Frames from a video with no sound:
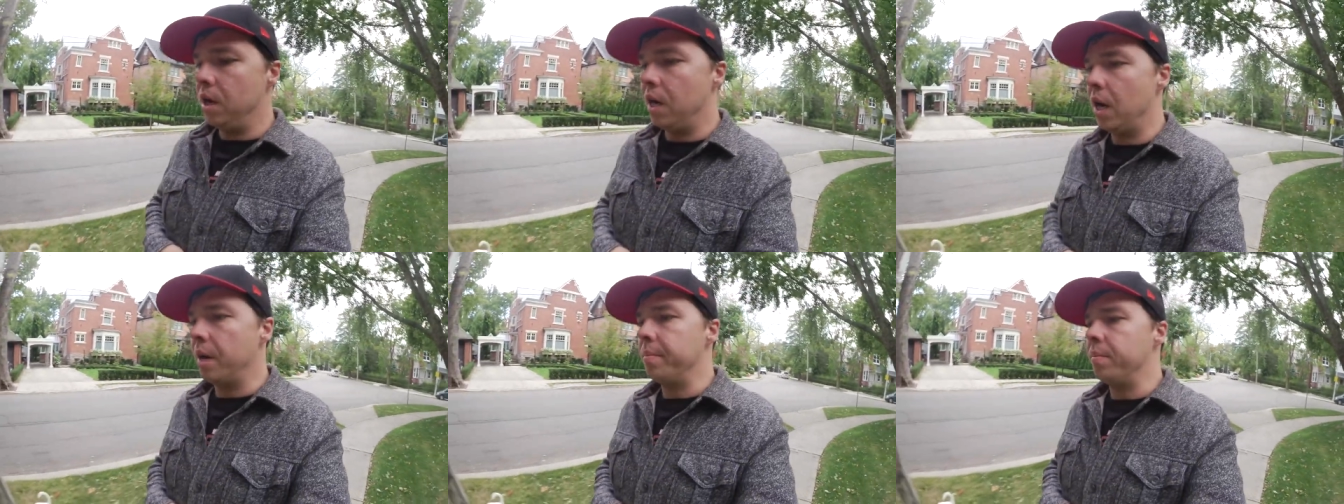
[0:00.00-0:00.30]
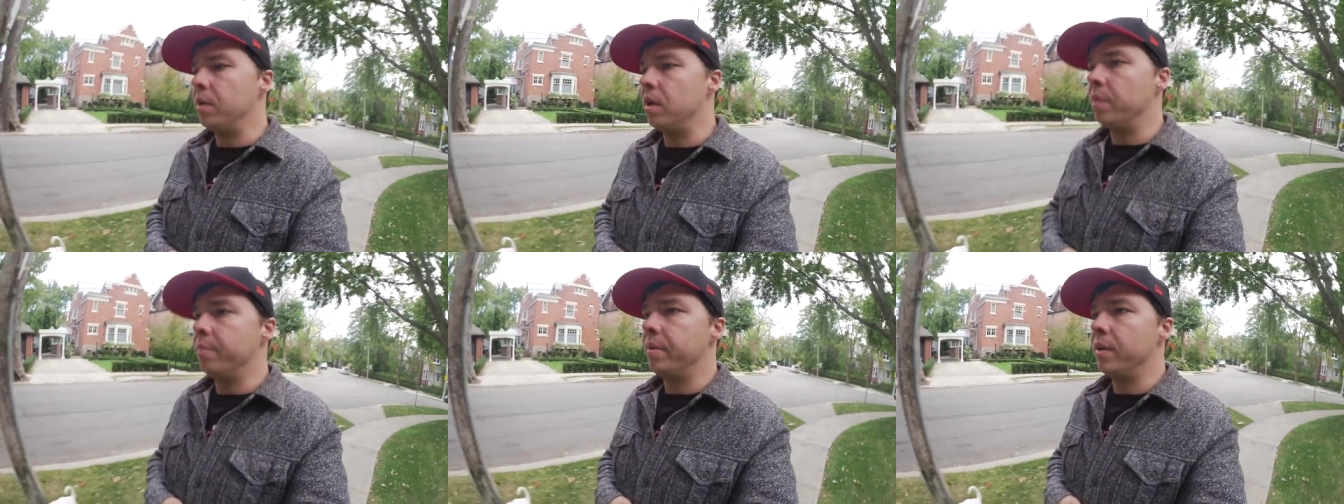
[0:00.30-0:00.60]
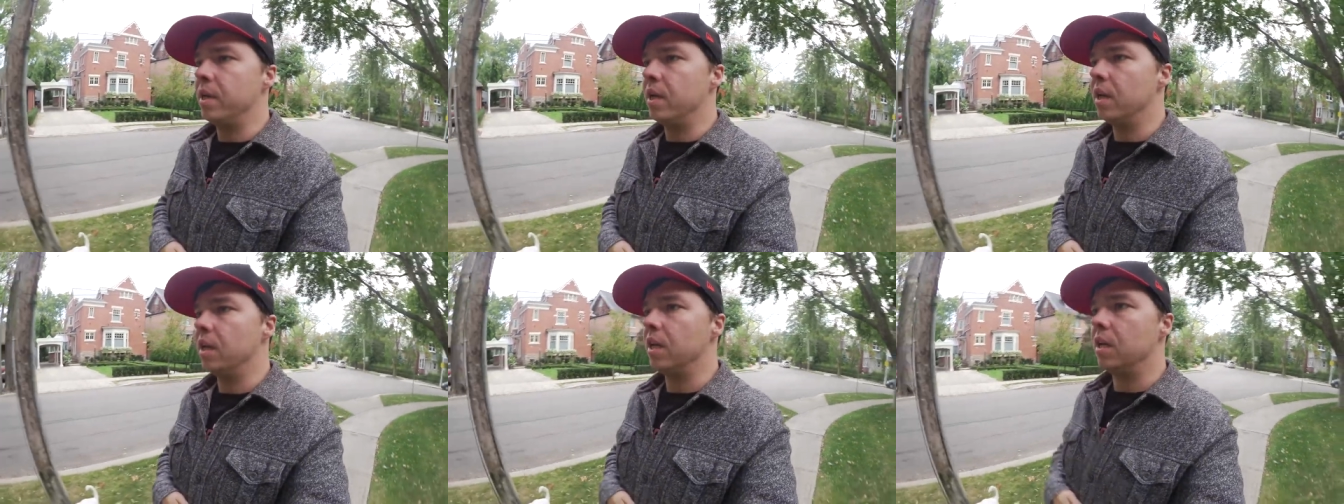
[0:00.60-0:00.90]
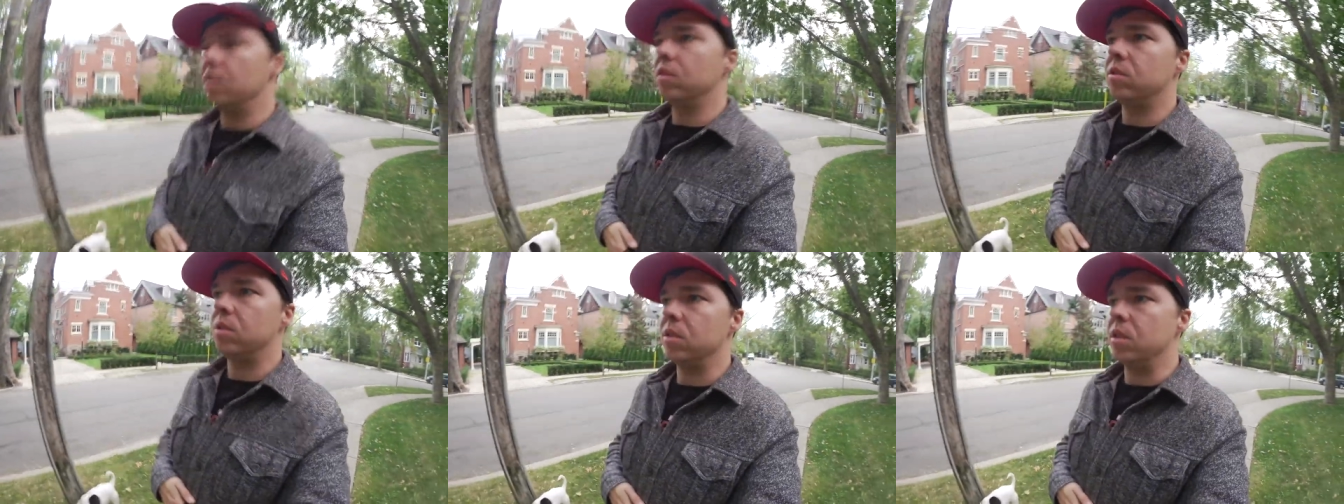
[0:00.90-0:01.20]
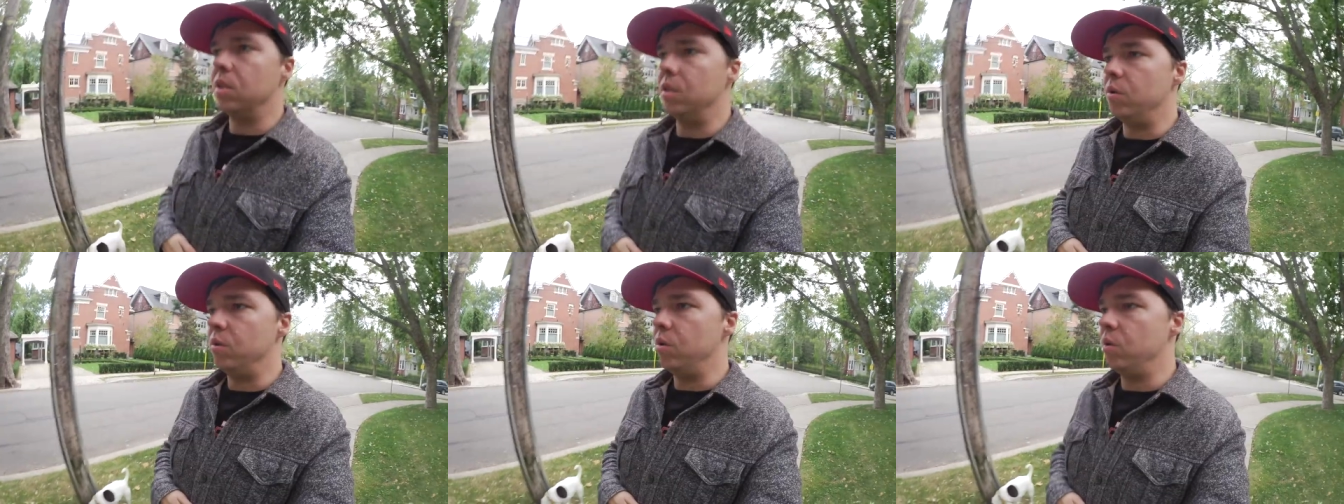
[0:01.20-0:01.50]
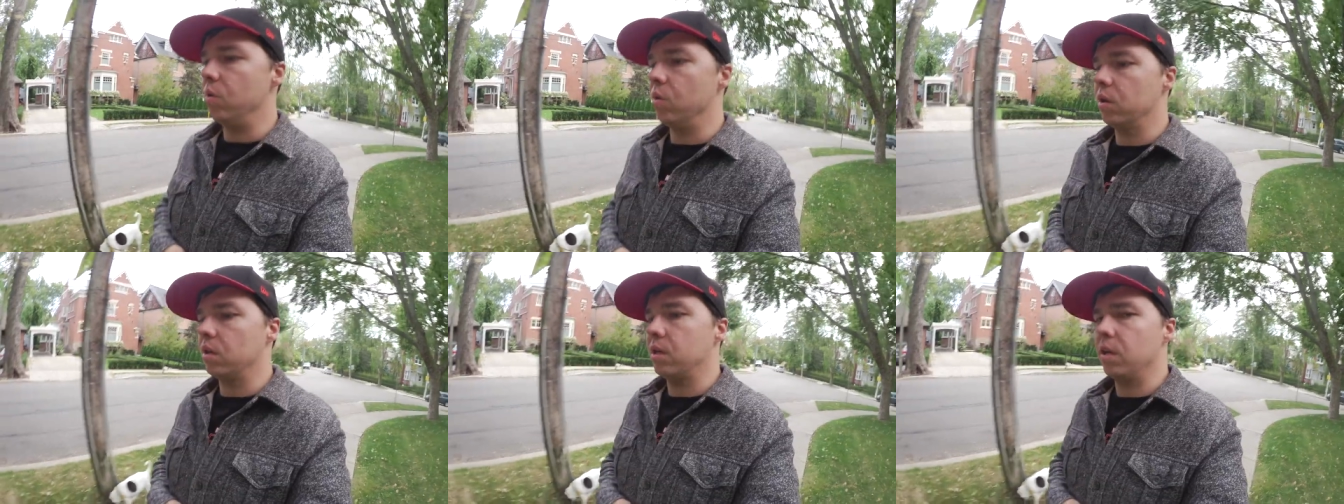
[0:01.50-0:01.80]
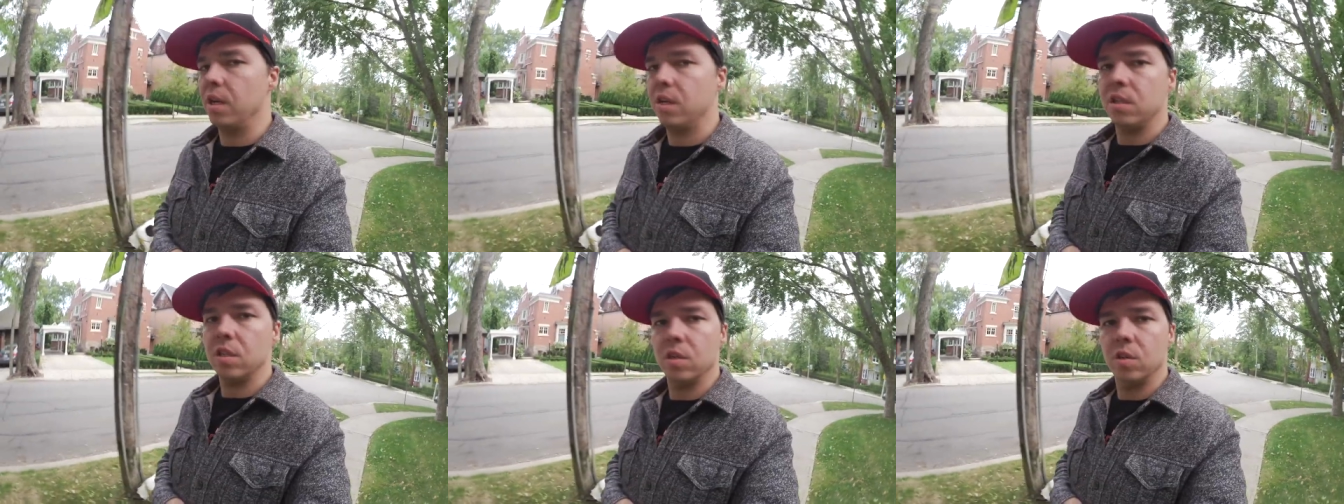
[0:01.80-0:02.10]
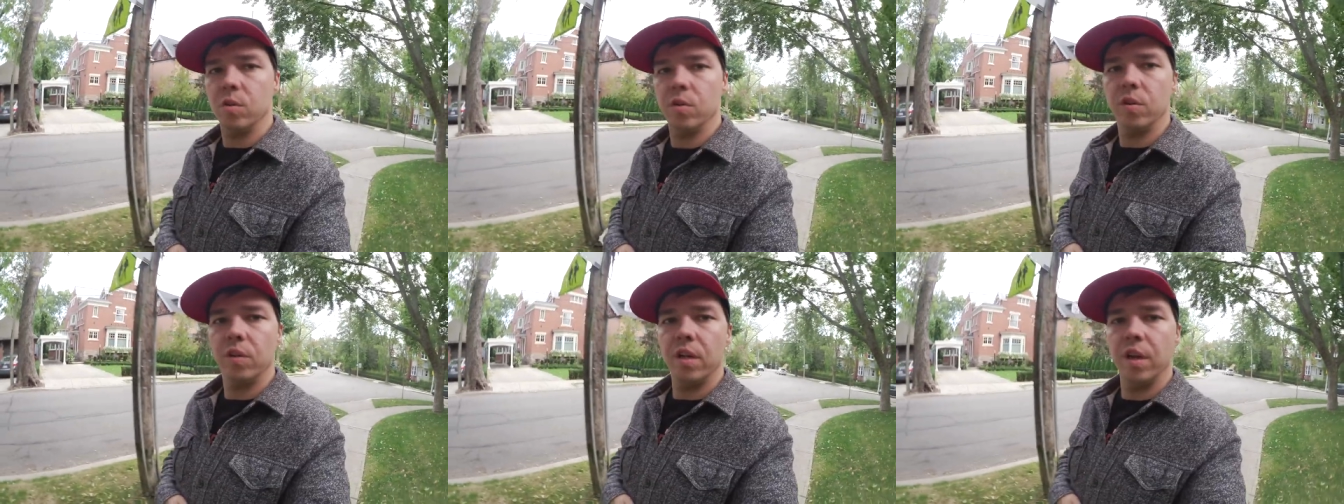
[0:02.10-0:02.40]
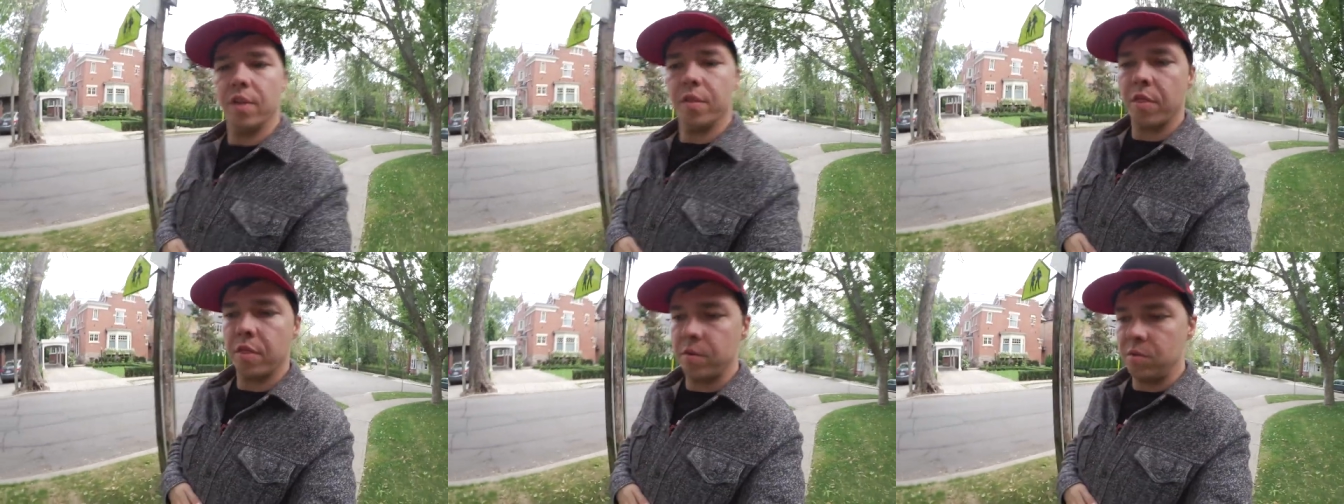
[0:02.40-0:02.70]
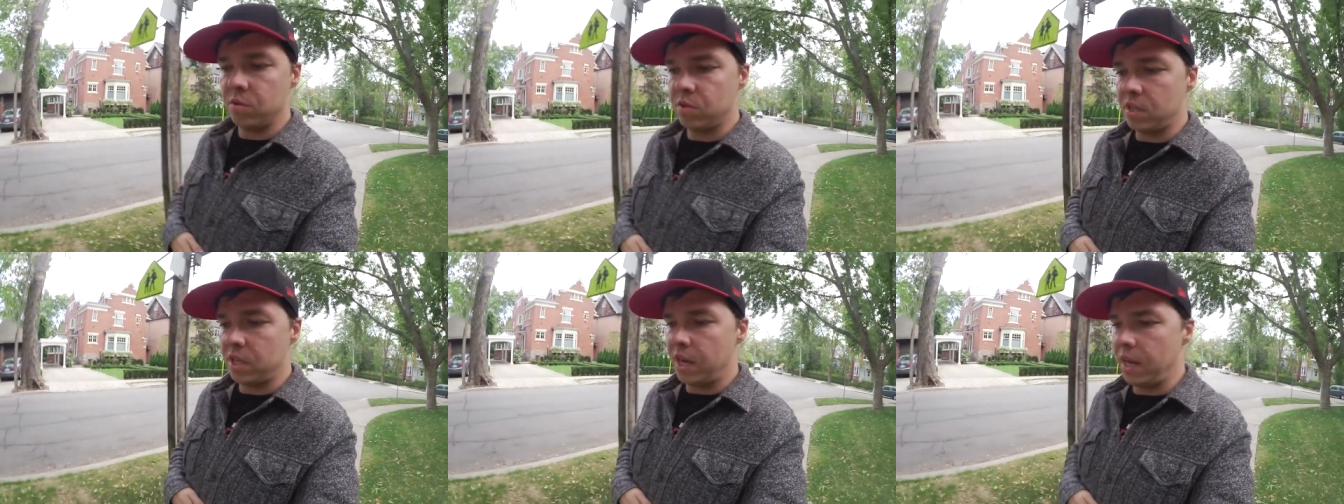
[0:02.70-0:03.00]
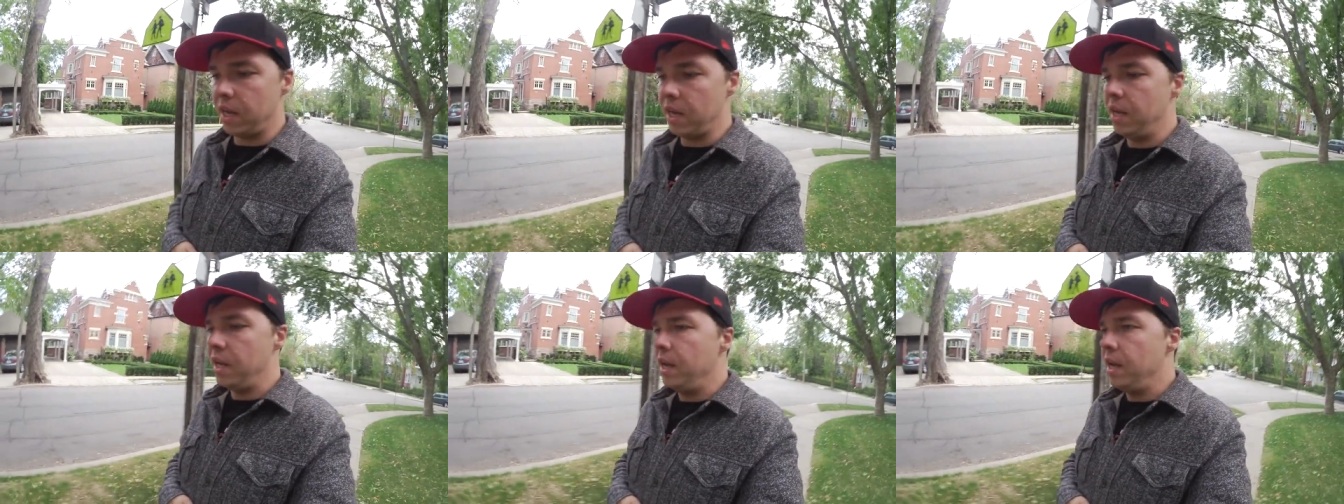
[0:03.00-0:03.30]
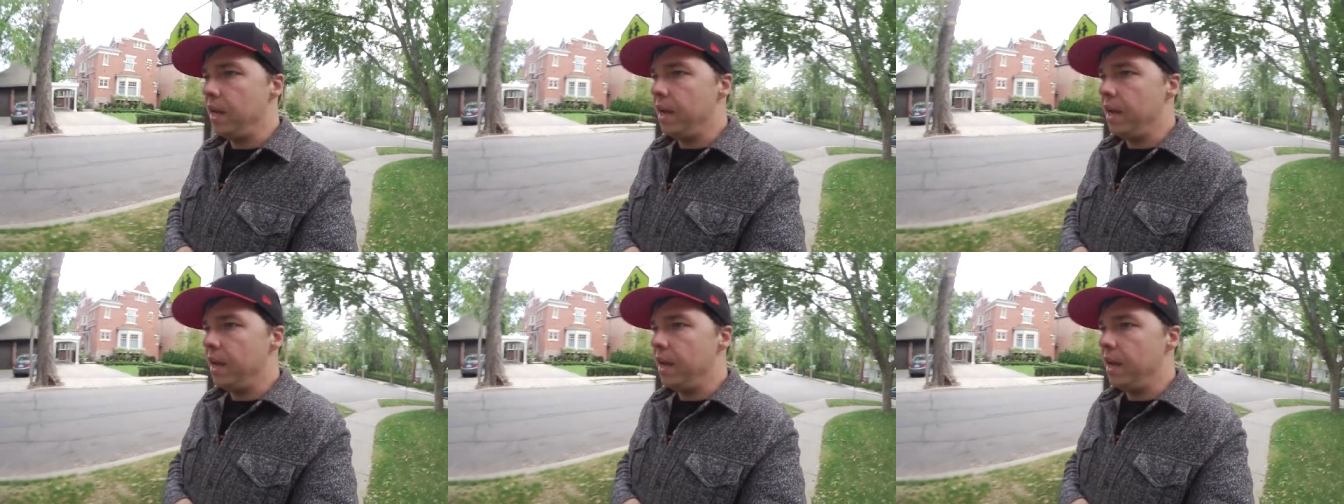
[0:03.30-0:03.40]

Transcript: I'm gonna be getting into New York nice and early on Thursday